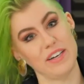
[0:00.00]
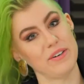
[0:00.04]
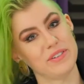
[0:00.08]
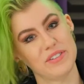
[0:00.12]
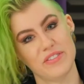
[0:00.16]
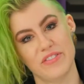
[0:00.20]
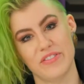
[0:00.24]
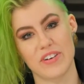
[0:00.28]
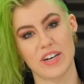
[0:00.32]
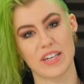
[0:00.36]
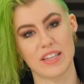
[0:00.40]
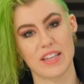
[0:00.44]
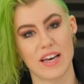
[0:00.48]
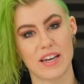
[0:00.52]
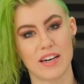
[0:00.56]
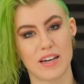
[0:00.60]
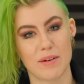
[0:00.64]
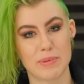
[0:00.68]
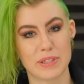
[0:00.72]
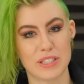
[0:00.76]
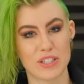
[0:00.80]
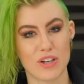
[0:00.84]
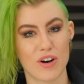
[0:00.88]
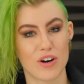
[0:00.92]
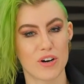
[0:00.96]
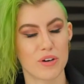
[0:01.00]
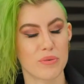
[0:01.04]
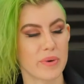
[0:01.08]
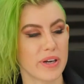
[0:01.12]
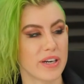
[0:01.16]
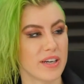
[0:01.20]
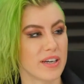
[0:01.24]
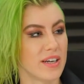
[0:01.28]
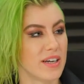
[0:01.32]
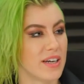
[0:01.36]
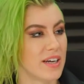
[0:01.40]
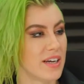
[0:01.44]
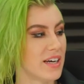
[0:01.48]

I always fuck that up. It's a hard one.